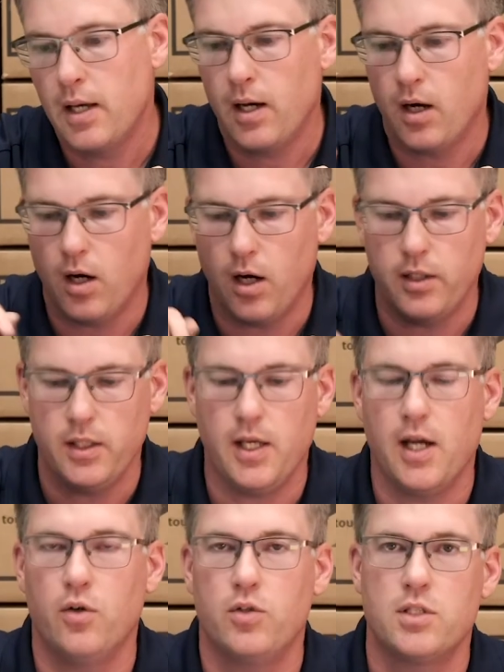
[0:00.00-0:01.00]
on the
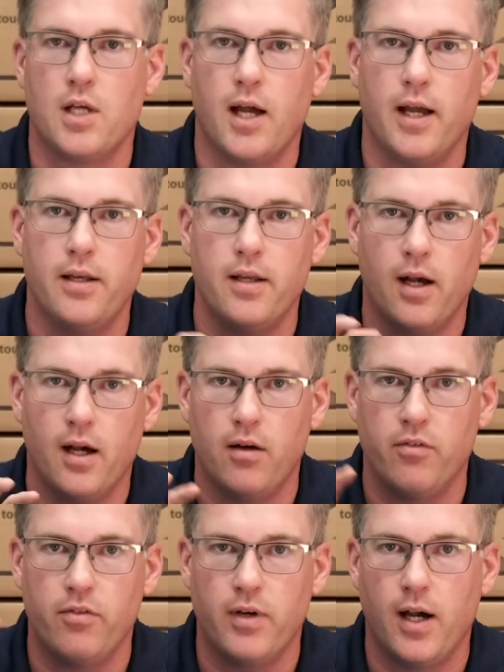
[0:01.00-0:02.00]
outside
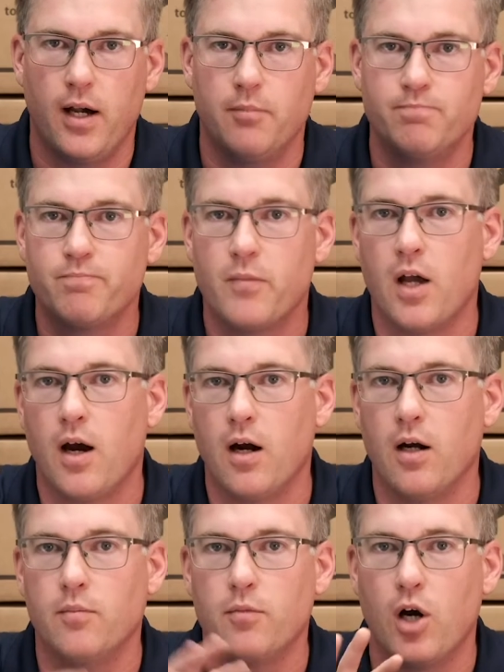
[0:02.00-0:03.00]
of
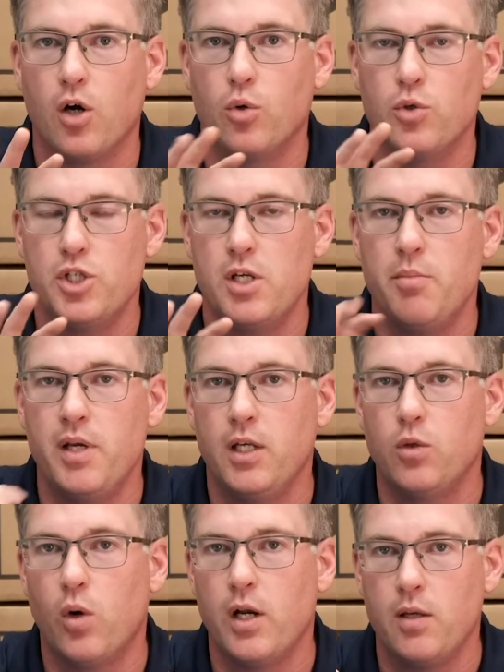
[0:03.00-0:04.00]
our
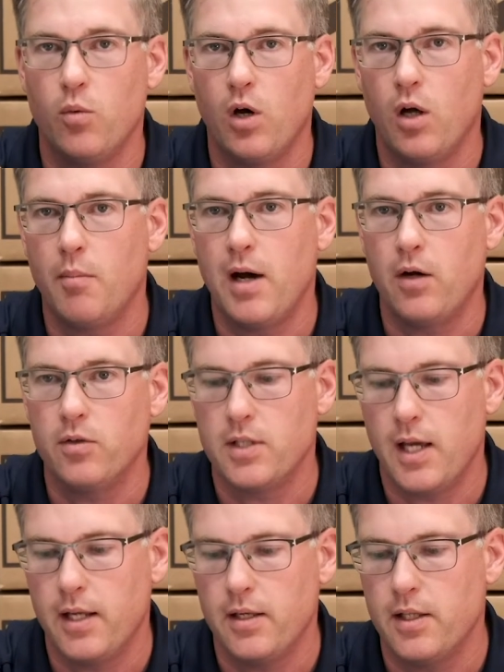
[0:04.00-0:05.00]
OGP20 wall mount,
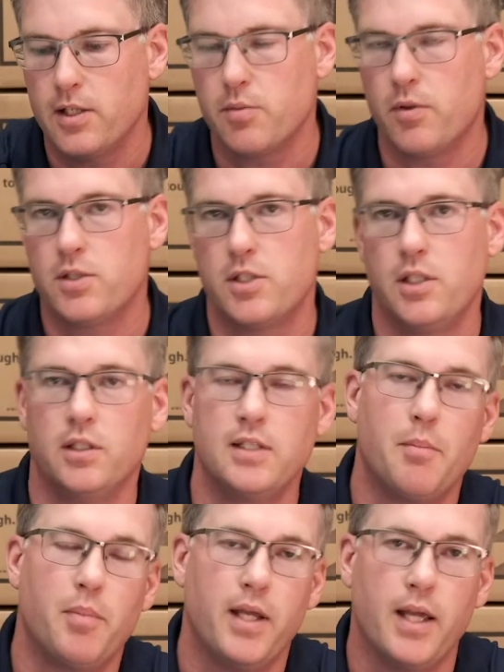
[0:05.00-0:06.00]
and this sealed
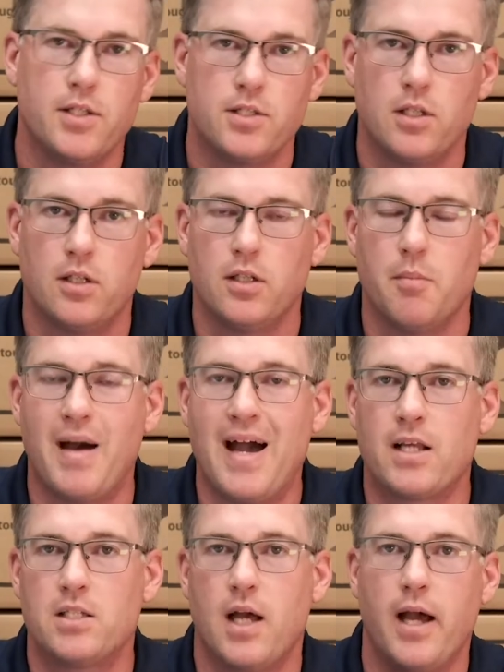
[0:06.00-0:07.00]
up against it on the
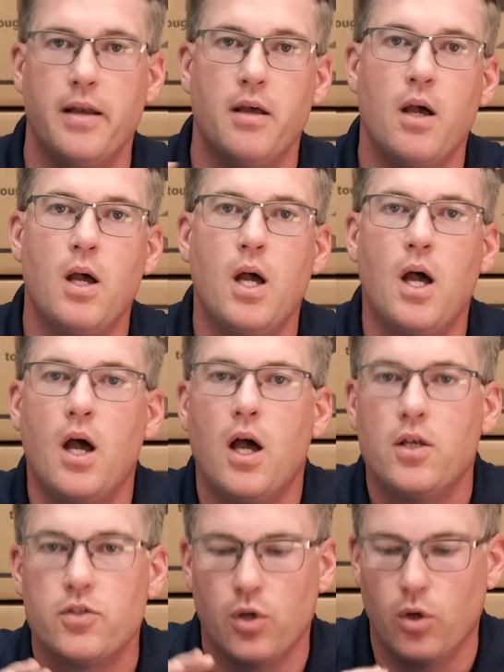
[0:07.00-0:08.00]
back side.
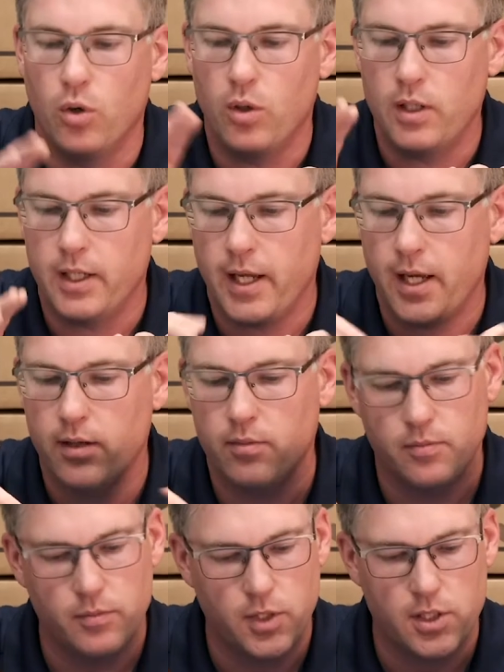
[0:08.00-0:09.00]
So
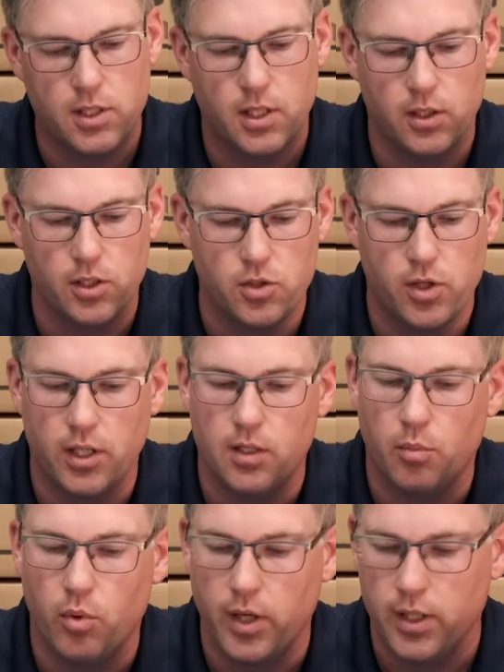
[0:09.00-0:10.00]
again, just to illustrate the
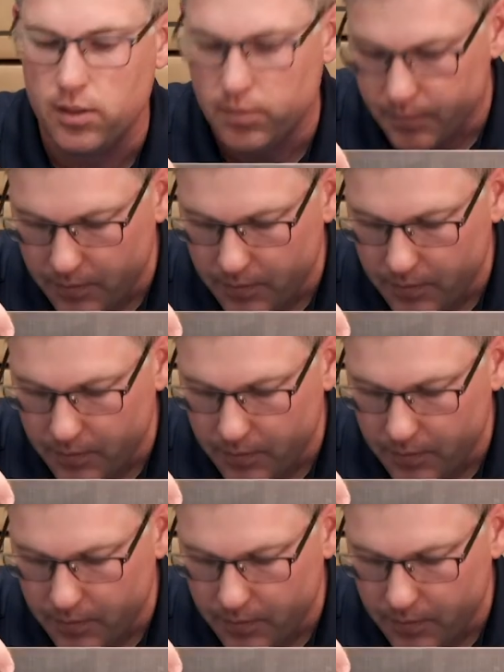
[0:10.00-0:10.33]
point,